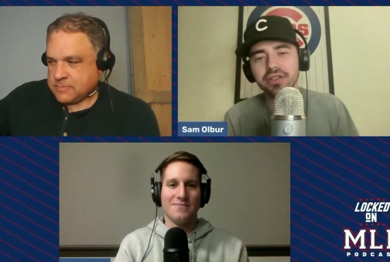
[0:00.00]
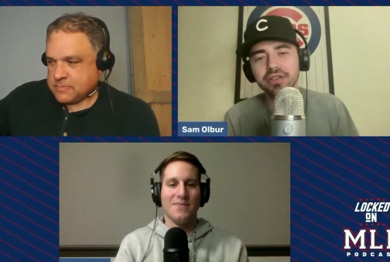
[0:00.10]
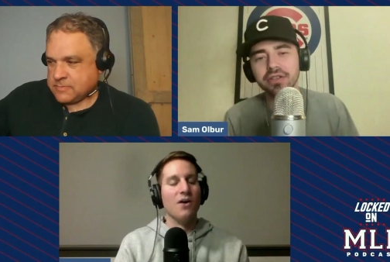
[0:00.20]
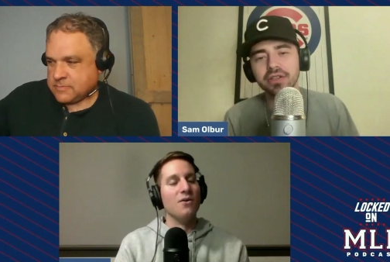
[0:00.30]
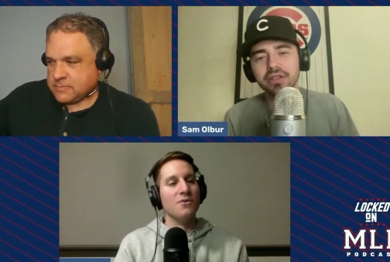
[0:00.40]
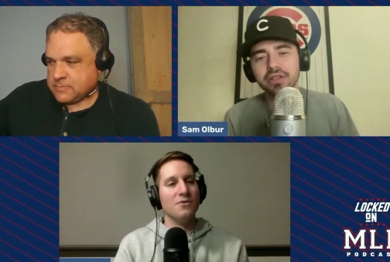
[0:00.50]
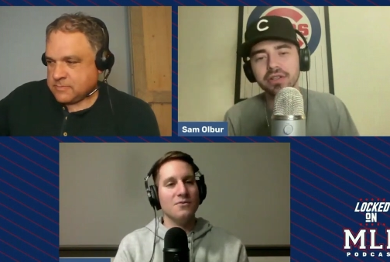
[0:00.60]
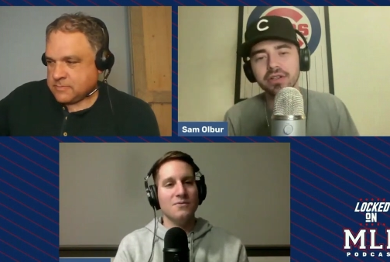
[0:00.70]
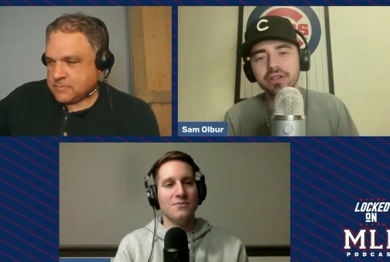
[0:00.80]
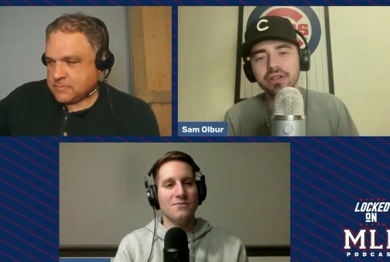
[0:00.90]
Speaker 1: No.
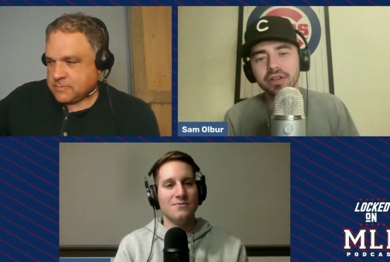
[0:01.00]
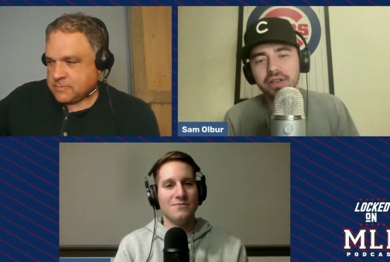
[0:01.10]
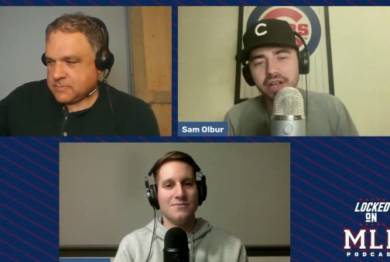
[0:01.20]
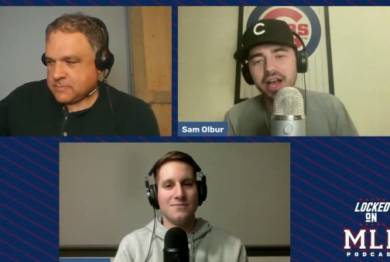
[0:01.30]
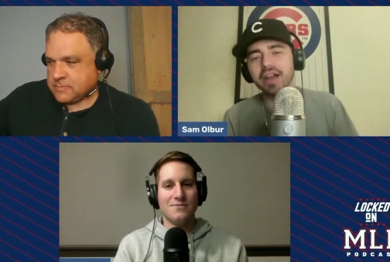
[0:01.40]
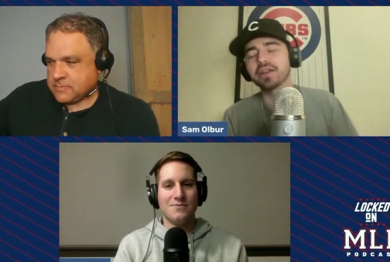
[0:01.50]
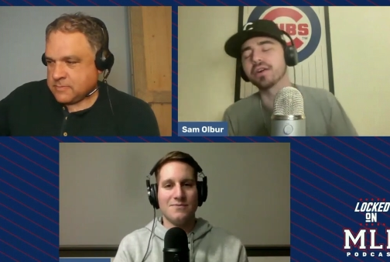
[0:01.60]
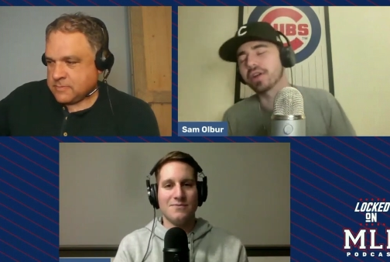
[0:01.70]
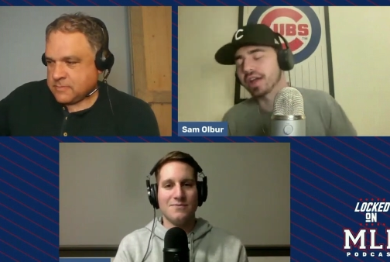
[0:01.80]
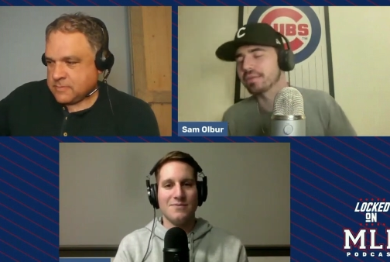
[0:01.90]
Got it.
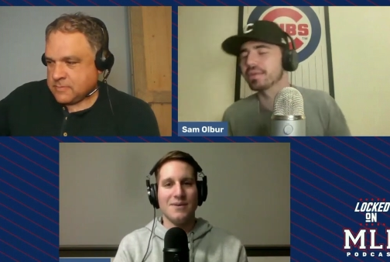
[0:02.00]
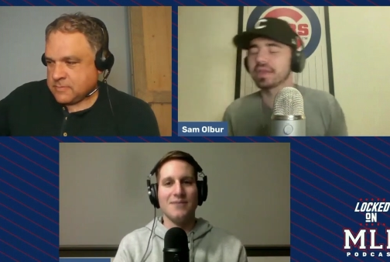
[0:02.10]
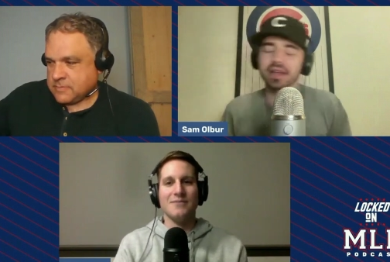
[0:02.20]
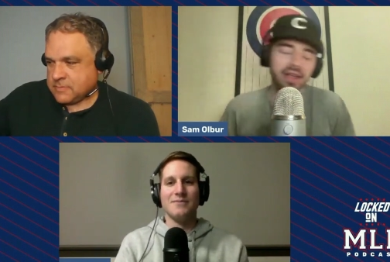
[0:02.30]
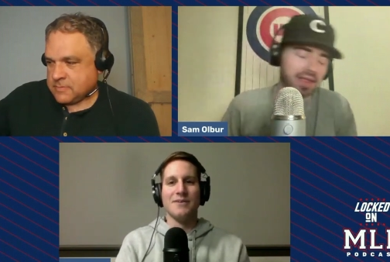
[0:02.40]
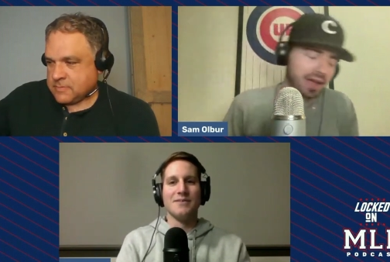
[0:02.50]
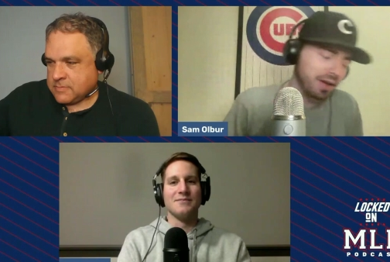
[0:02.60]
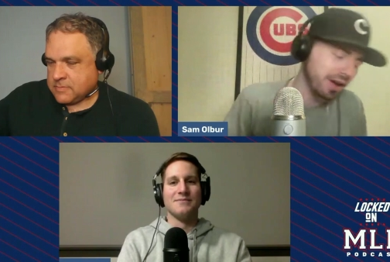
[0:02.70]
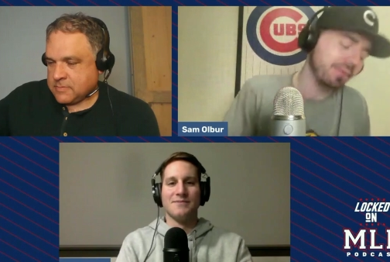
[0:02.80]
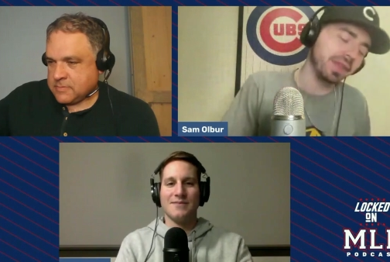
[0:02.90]
Okay. No. Uh, yeah.
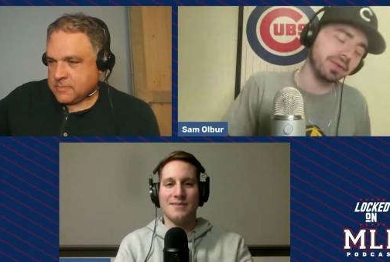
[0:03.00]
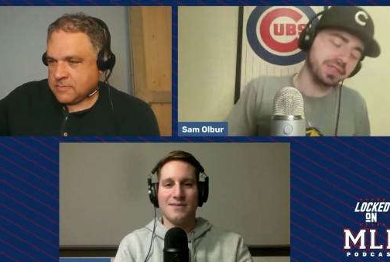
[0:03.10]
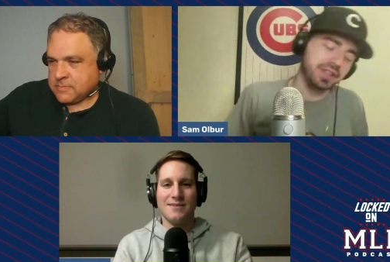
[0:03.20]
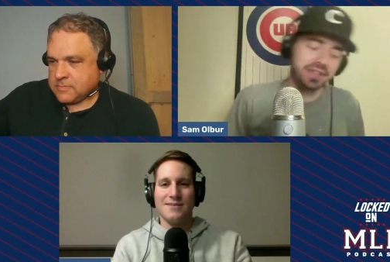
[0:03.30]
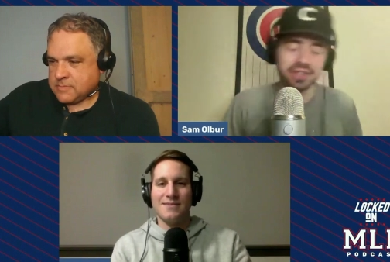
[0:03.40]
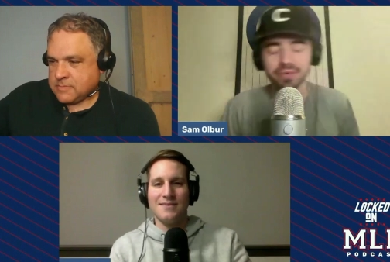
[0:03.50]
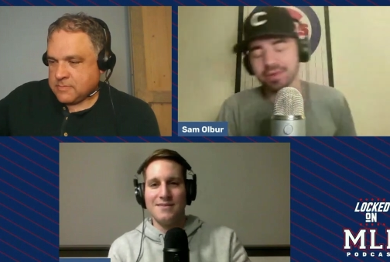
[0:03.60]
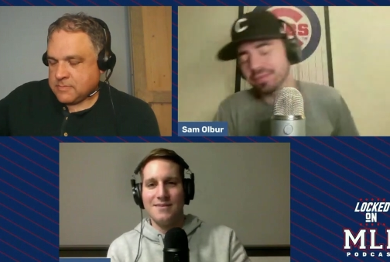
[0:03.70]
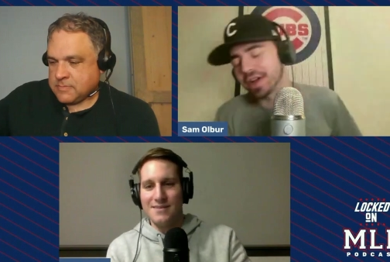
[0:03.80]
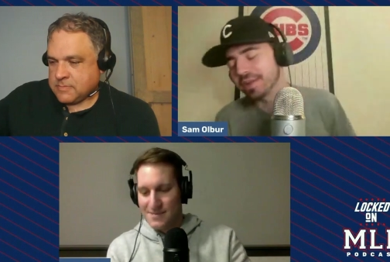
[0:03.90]
All right. That was an easy
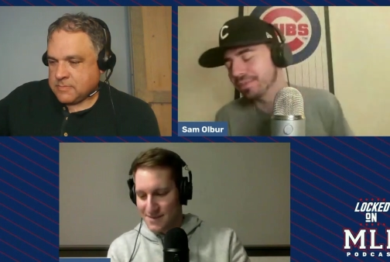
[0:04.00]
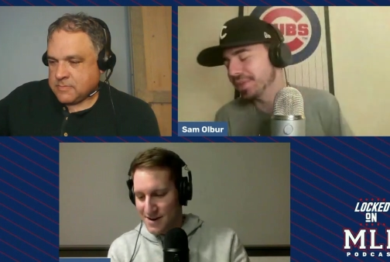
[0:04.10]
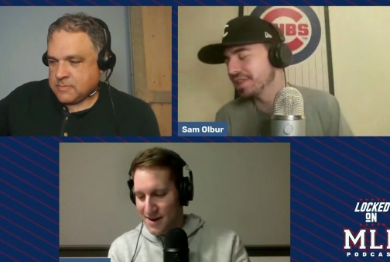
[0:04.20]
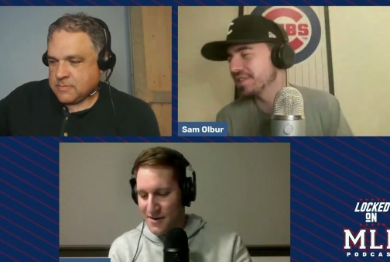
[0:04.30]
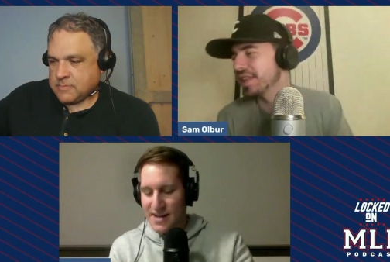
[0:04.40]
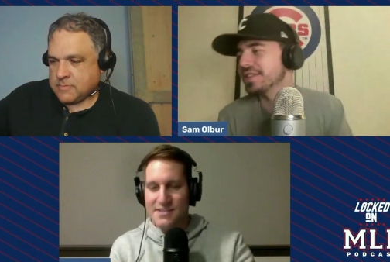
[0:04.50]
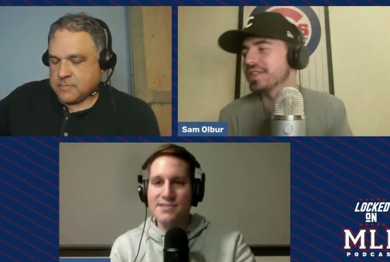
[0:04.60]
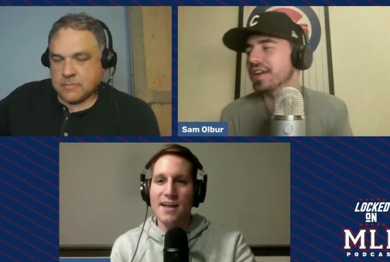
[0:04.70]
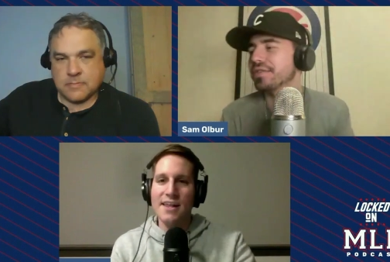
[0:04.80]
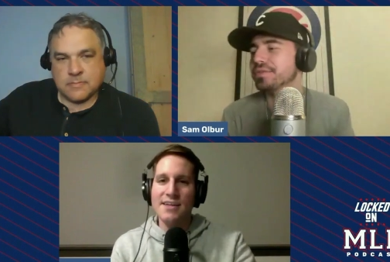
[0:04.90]
one. All right. All that's, right. That's
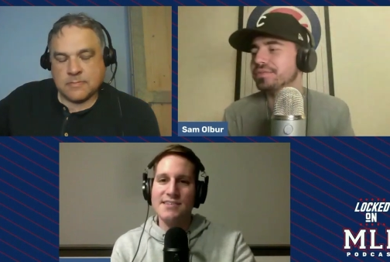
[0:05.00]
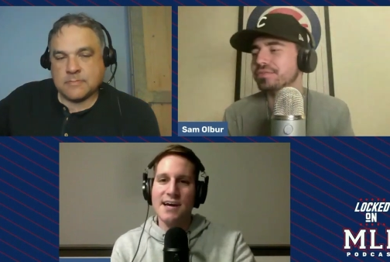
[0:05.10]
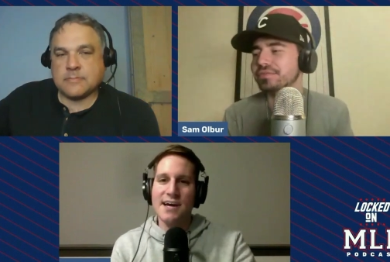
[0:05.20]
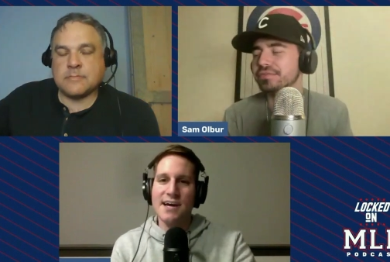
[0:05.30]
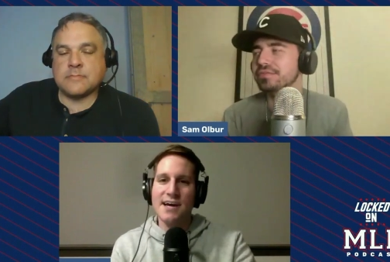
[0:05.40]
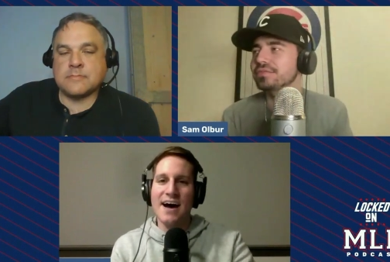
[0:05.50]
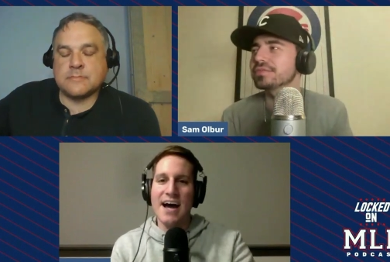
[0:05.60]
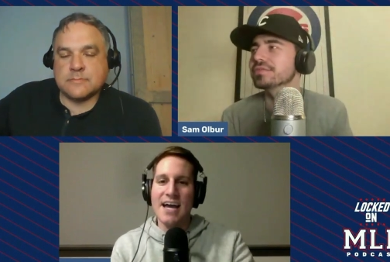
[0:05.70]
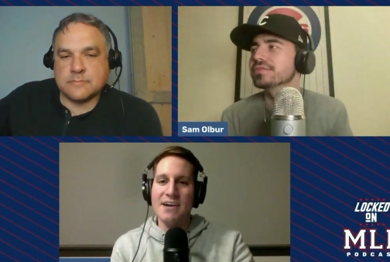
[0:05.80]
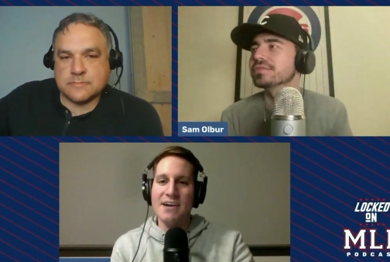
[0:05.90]
Speaker 2: Sully's up
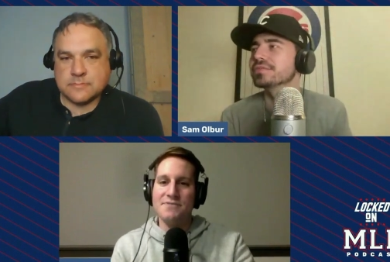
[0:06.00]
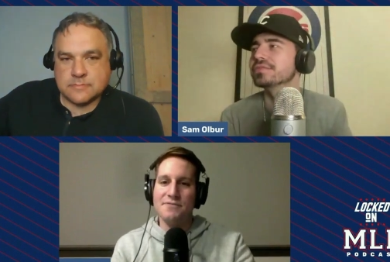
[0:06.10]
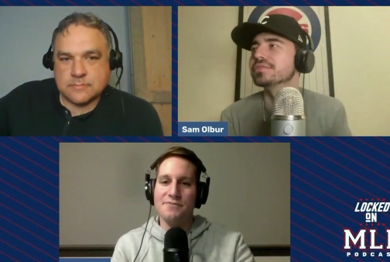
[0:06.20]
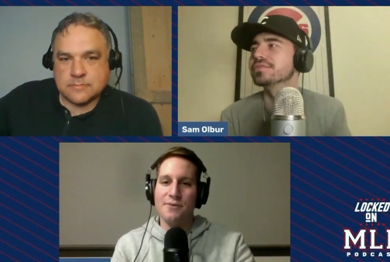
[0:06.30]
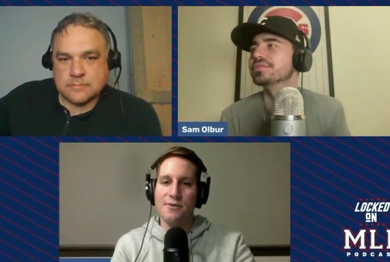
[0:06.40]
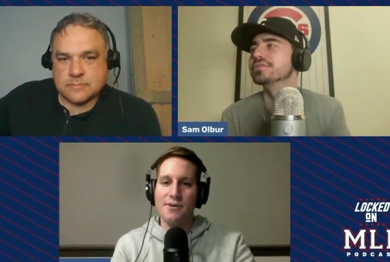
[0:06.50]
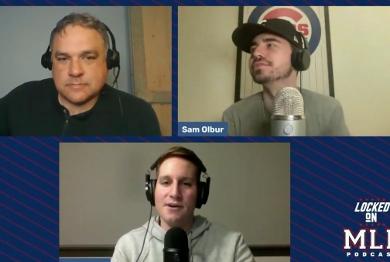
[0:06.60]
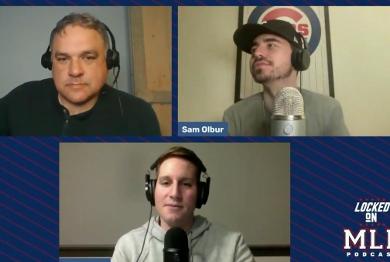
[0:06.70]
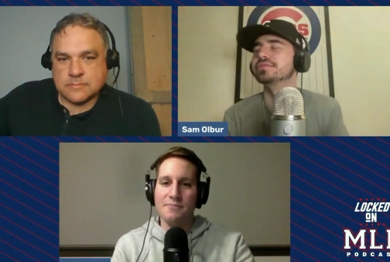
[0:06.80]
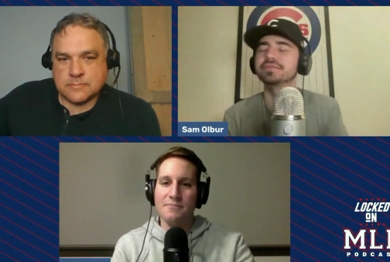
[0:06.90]
five to 4
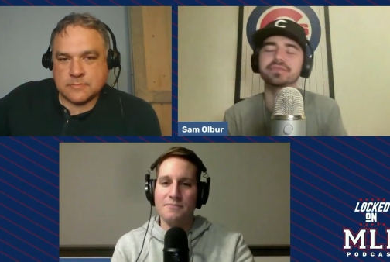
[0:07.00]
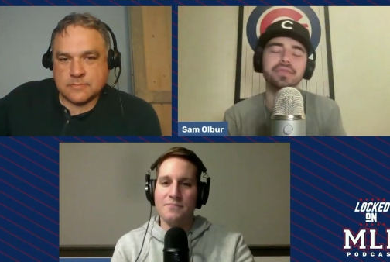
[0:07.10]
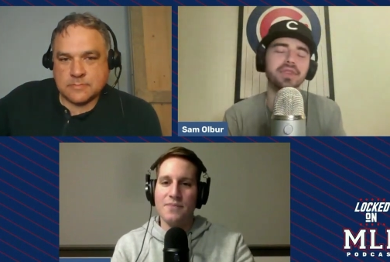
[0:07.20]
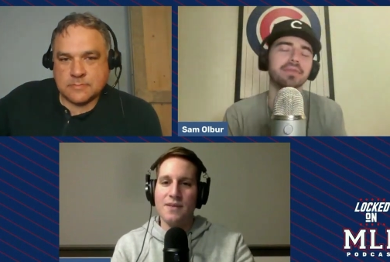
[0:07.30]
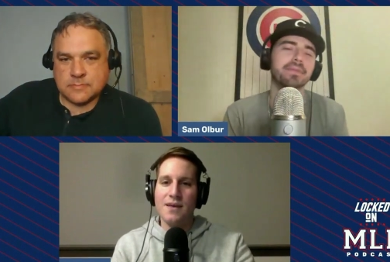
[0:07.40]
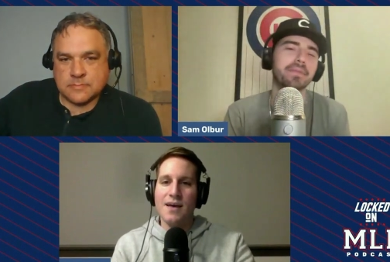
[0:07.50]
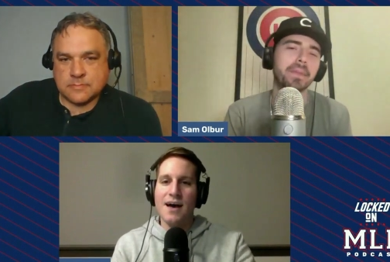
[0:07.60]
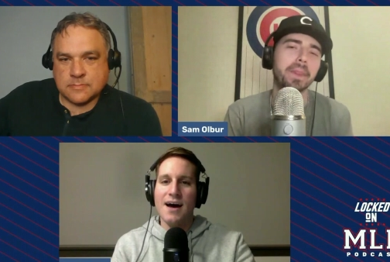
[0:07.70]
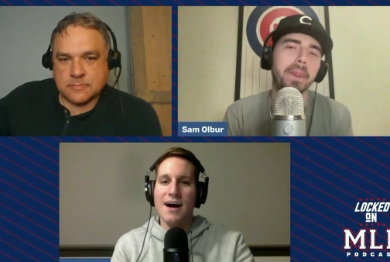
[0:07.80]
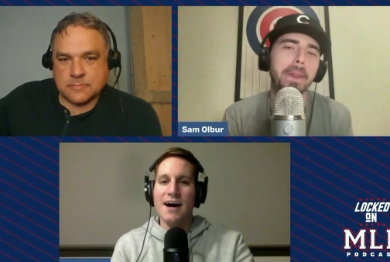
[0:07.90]
mm-hmm.
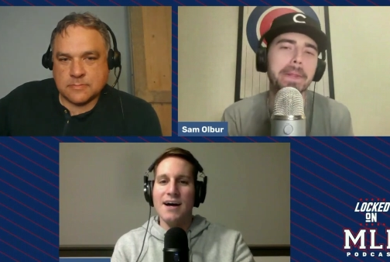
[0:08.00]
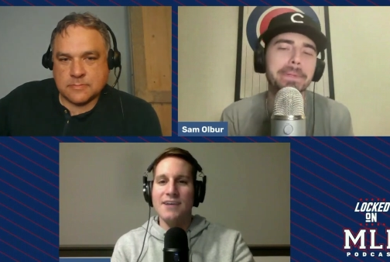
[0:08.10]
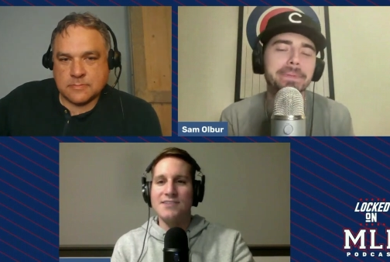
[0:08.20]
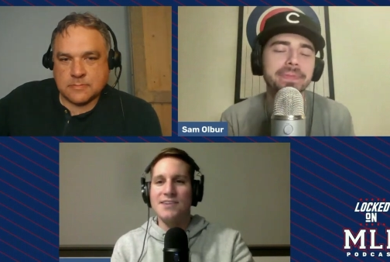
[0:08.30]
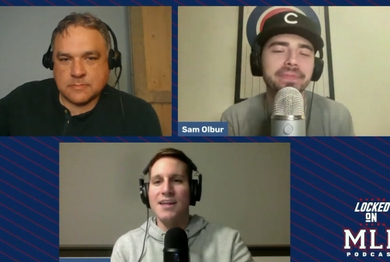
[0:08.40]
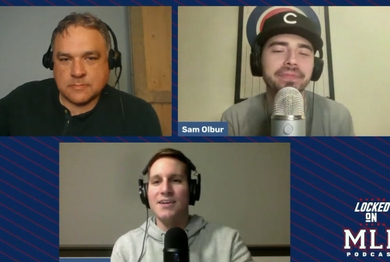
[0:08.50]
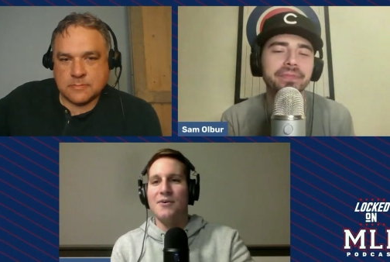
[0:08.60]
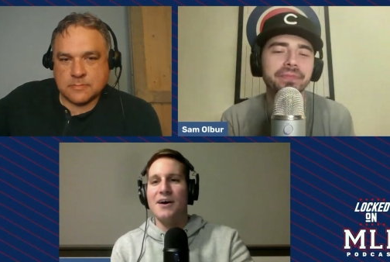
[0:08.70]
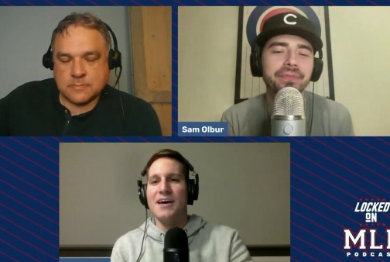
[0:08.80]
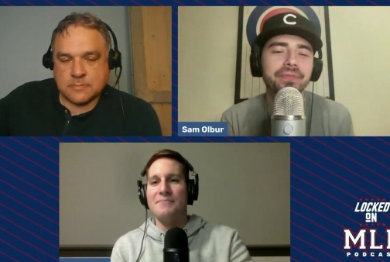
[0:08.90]
Uh, Sully, go ahead